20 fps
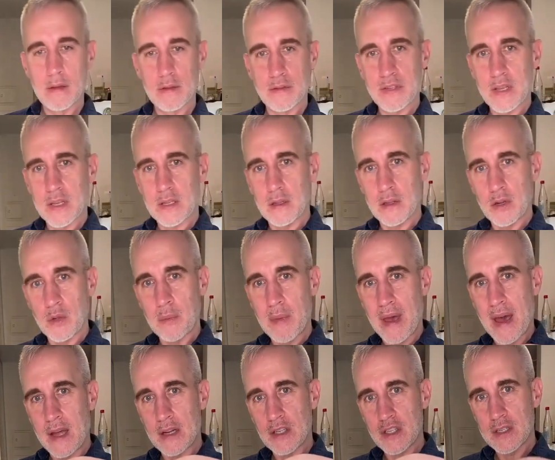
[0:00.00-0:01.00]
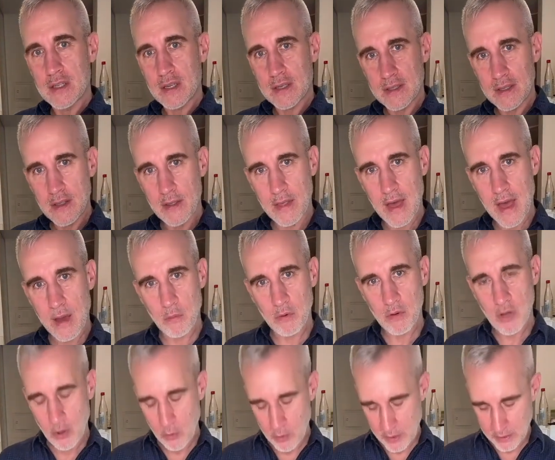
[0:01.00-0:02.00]
It's like little matchsticks, and then that will
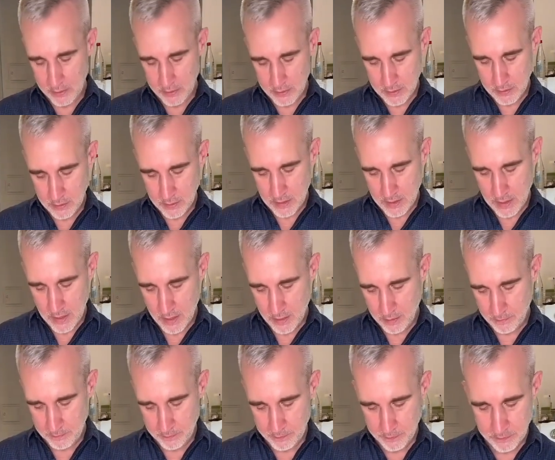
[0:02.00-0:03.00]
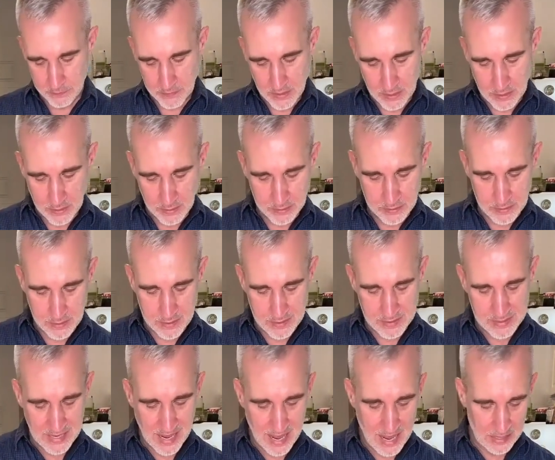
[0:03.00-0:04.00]
go into the
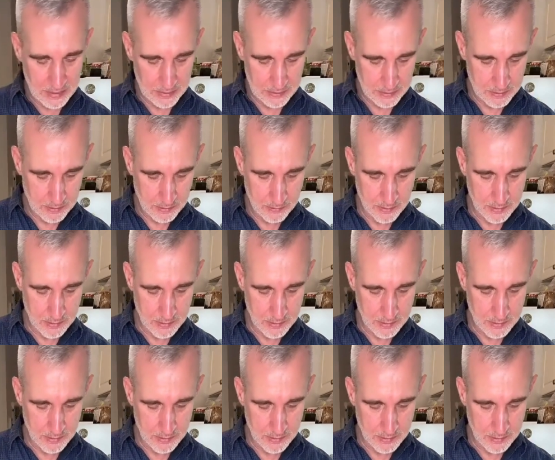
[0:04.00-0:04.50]
salad.